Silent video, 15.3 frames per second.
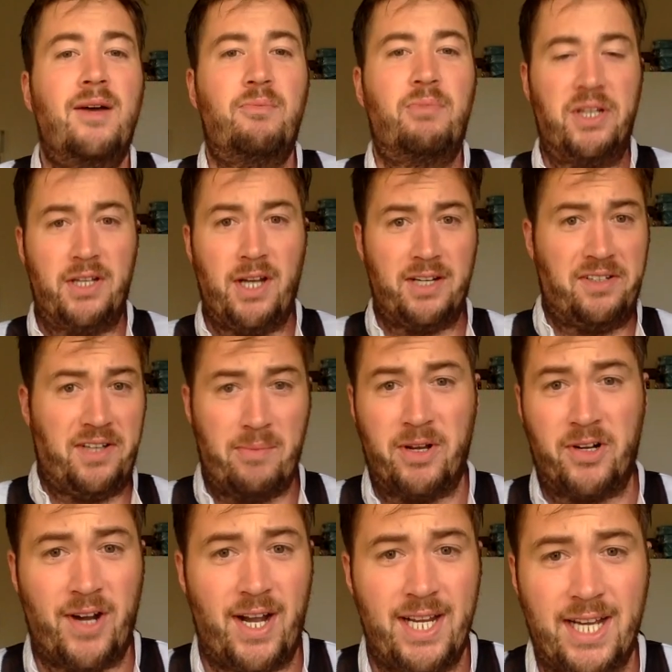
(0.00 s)
But not
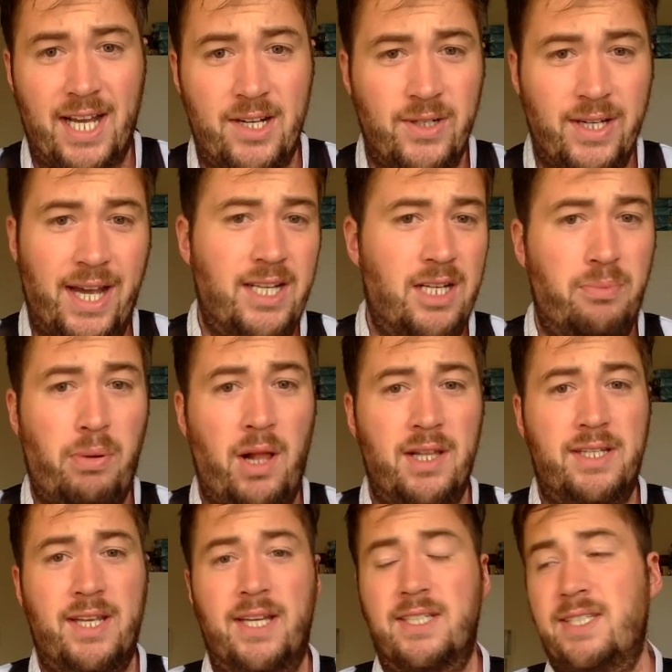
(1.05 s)
democratic. I don't get into
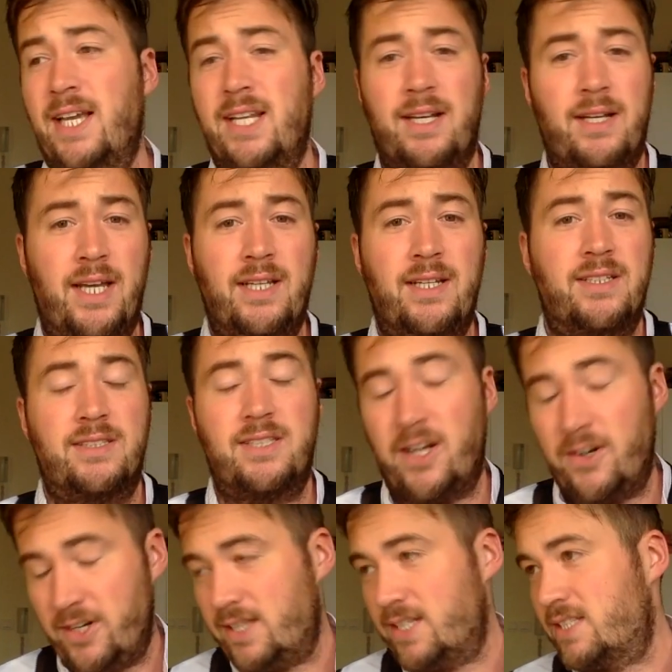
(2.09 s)
politics. And, uh, and
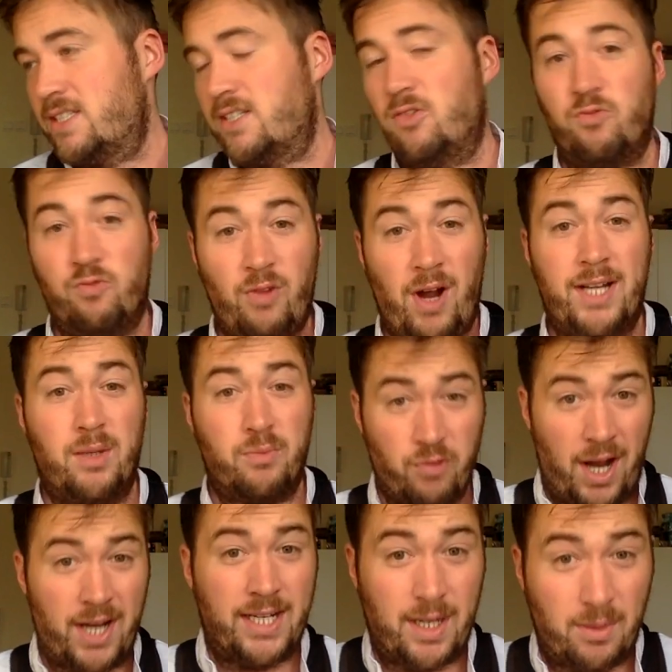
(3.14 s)
sorry, this is a random
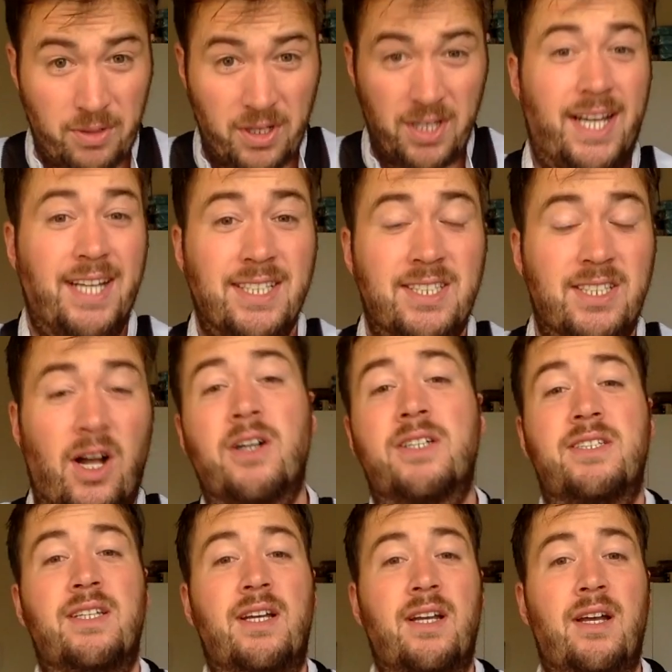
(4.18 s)
rant, and I'm to get the
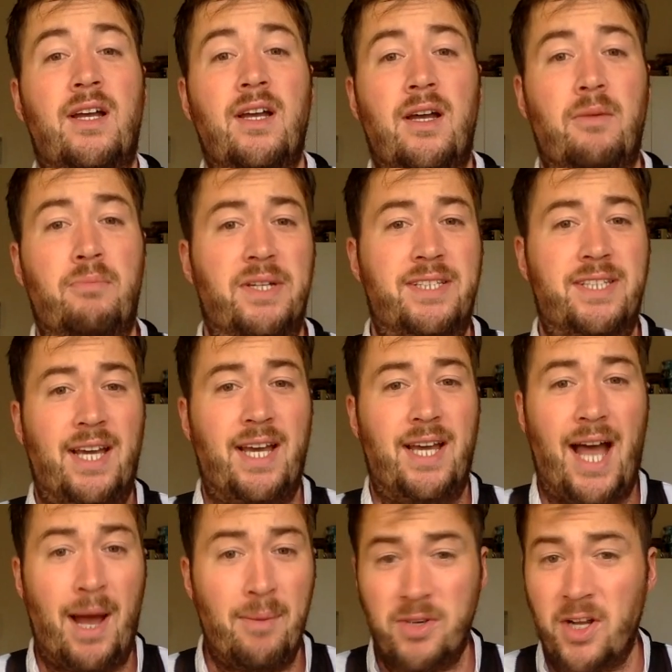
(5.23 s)
stocks. But
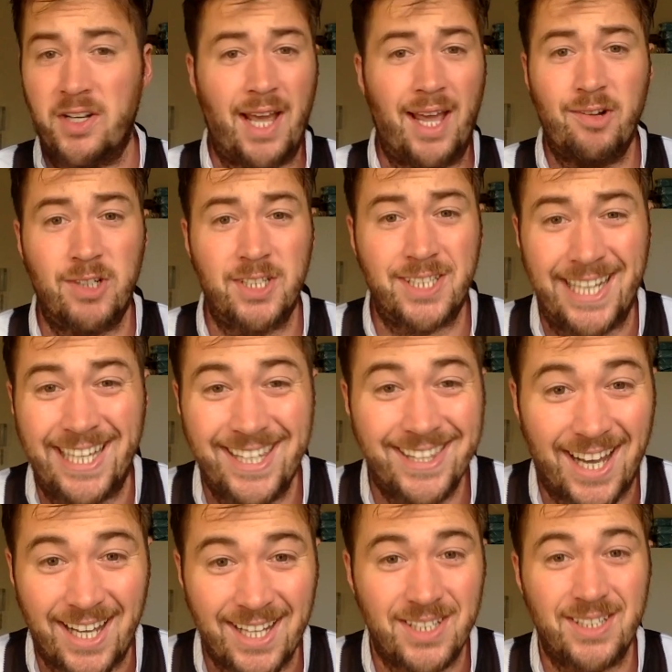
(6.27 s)
uh, I'm not Irish
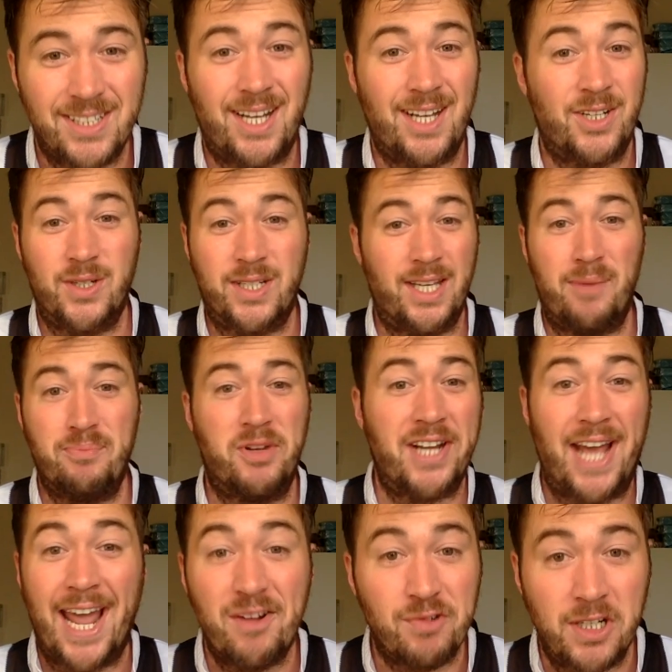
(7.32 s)
either okay, I'm
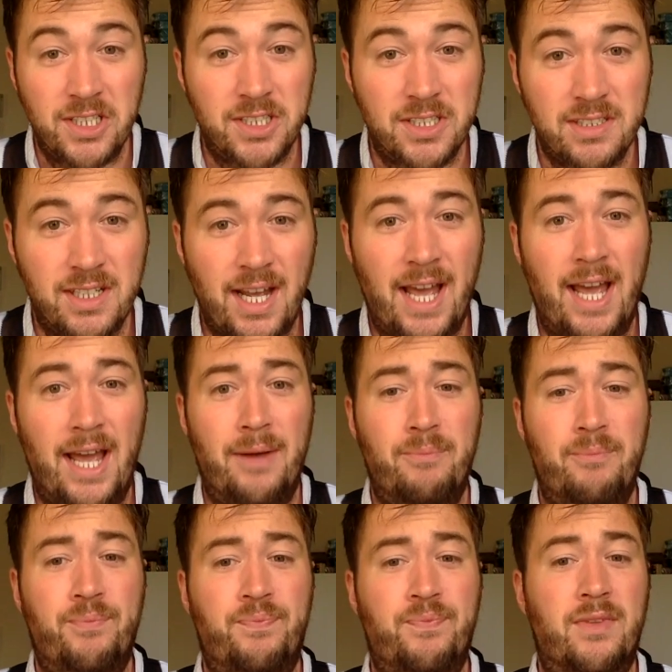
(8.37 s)
not Irish.
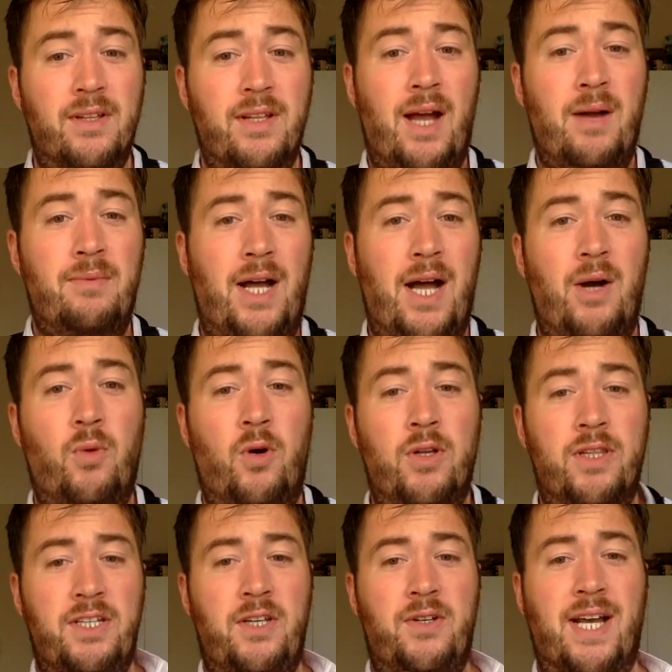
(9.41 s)
Um, I, I wore
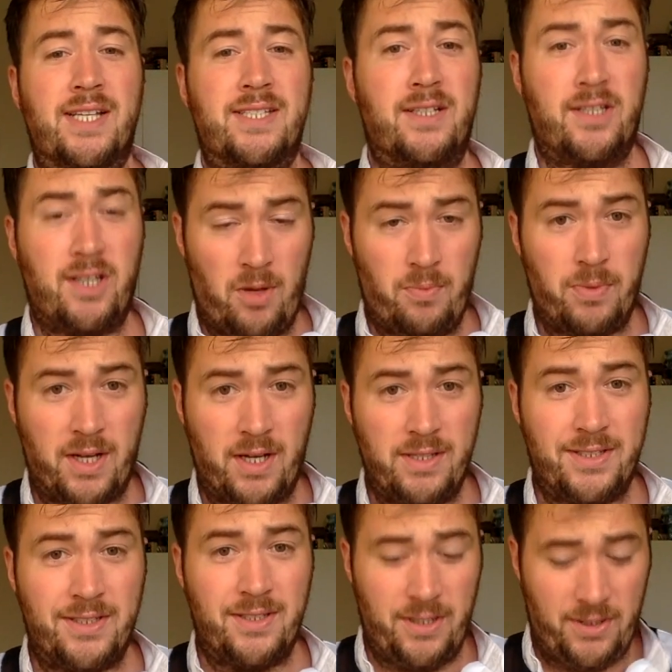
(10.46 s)
the Newcastle top
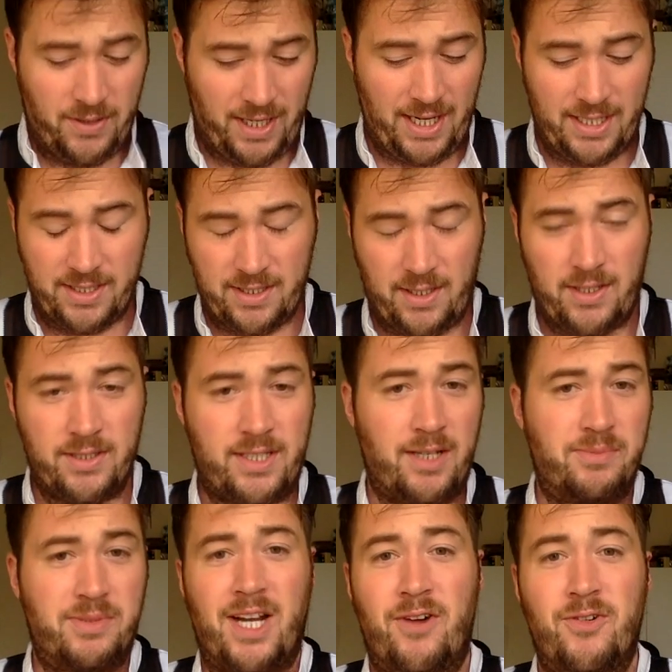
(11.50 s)
because you guys on
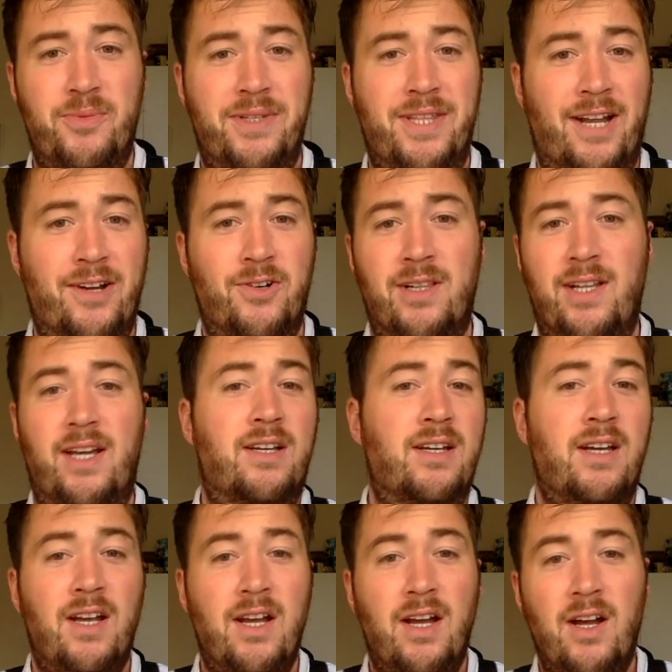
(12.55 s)
Tim's chat room and that are all like,
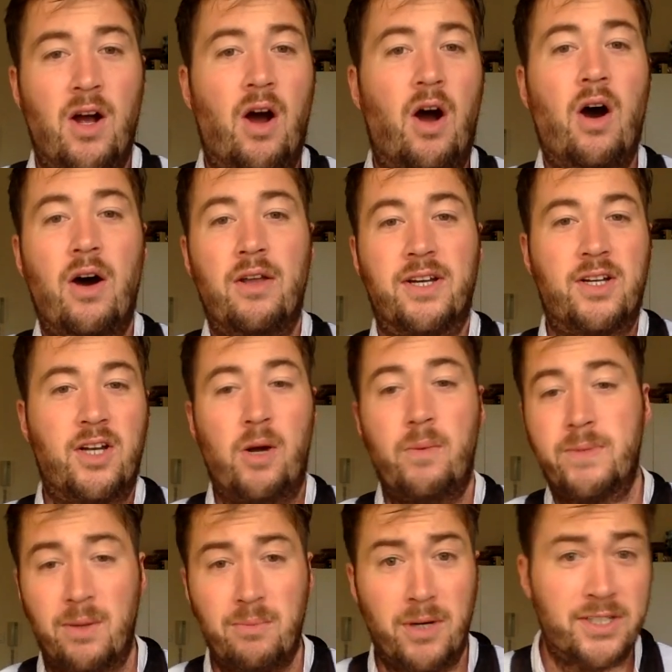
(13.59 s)
oh, the
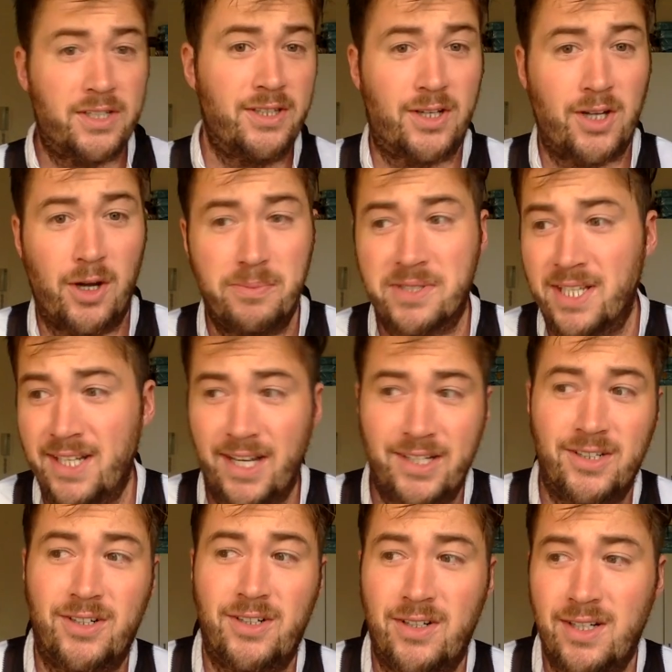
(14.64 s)
Cubs, I'm watching the Cubs tonight.
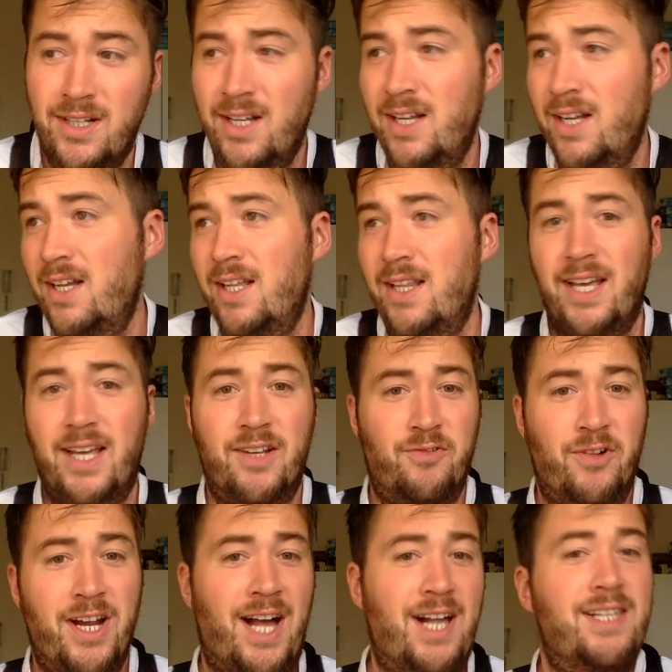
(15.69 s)
Oh, like
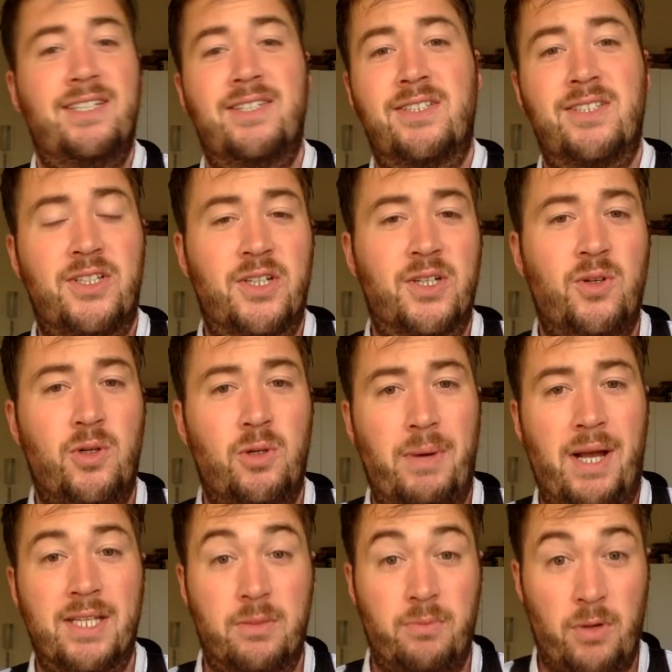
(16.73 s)
Ray Allen's such a cool
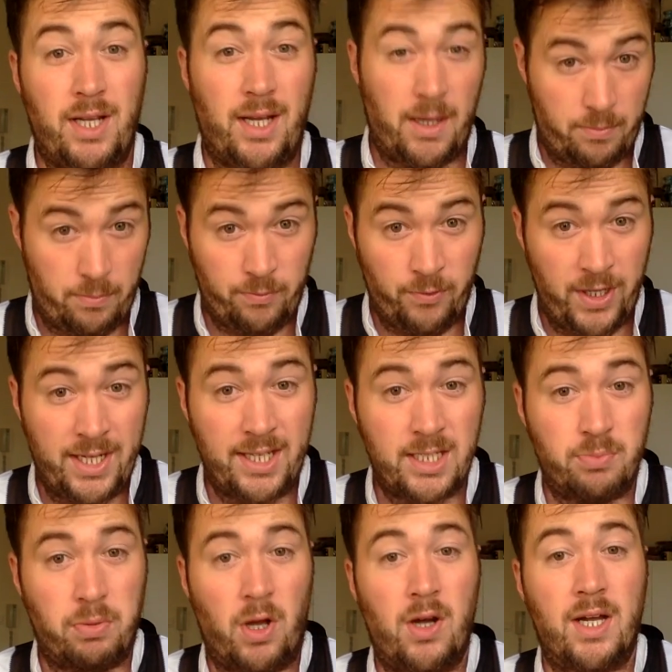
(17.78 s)
basketballer. Read
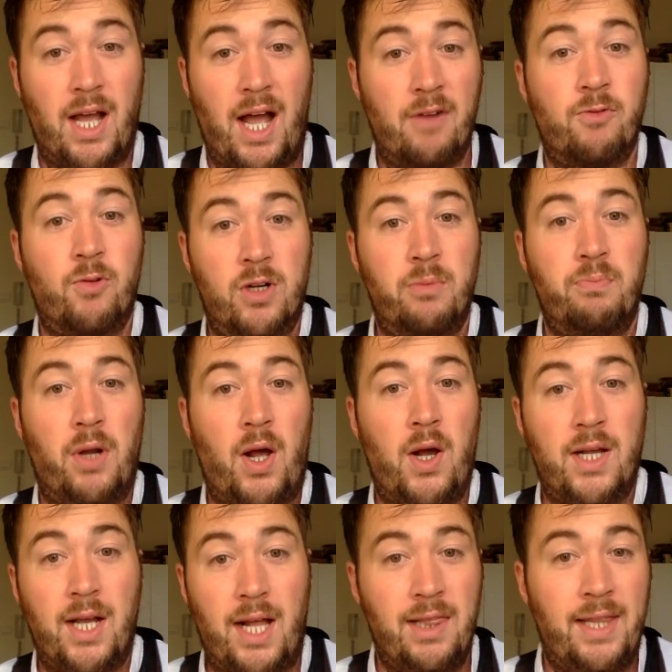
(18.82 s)
his blog. I've wrote a
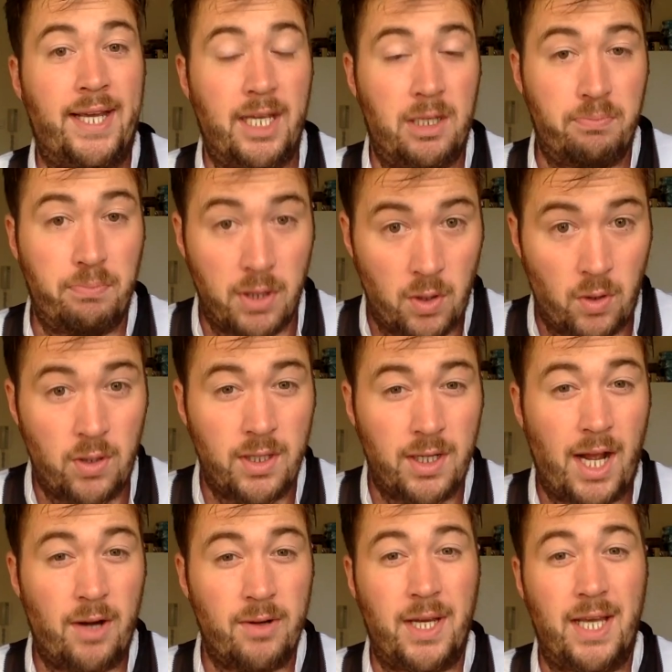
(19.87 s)
blog. I'll link it below.
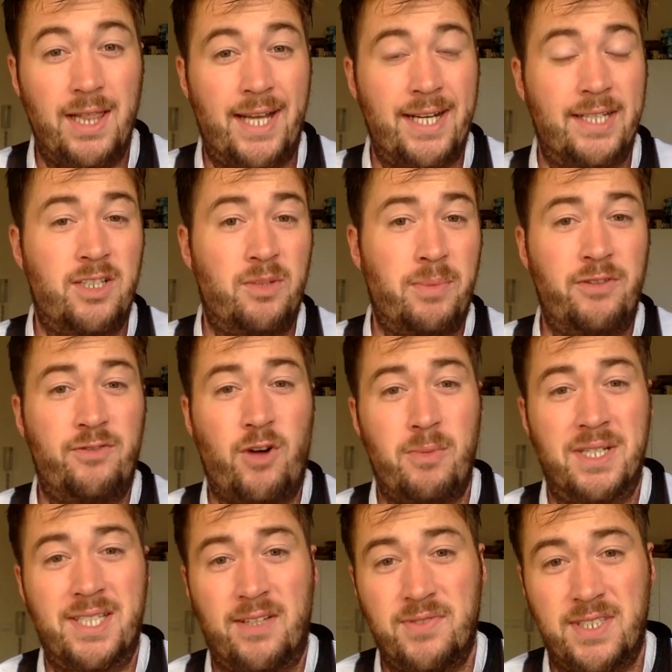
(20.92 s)
A letter to my
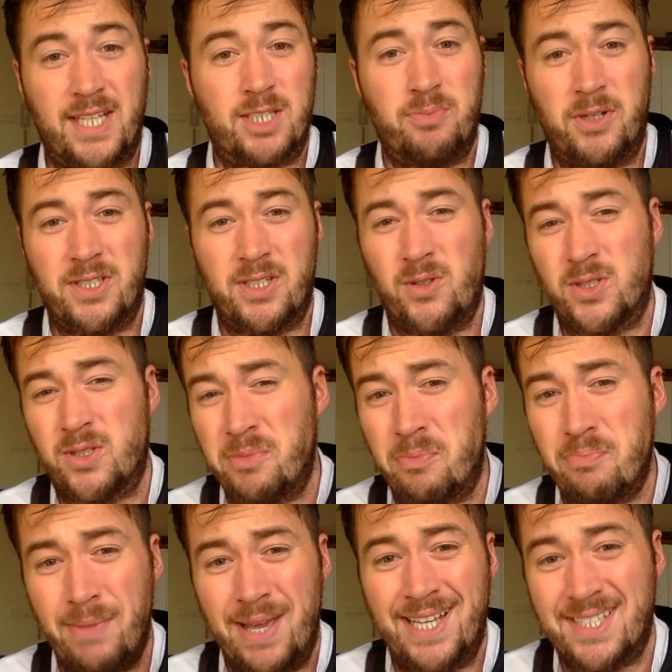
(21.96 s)
former self six months ago. Some
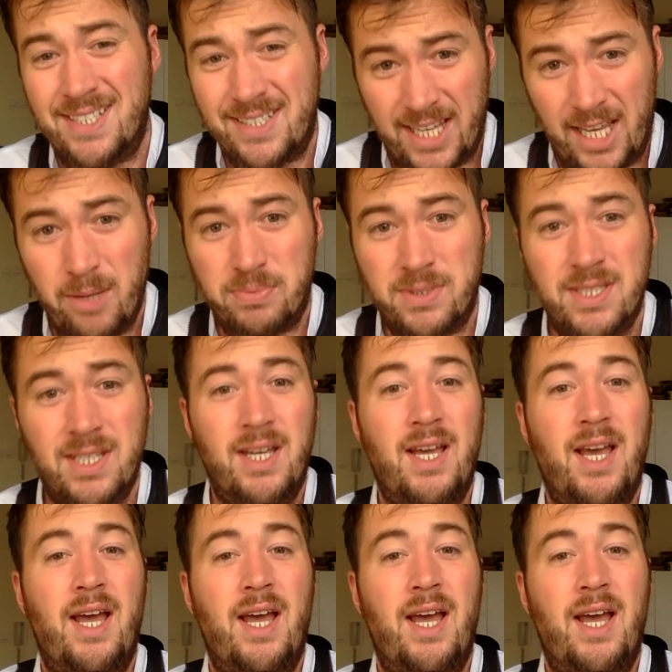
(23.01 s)
amazing tips.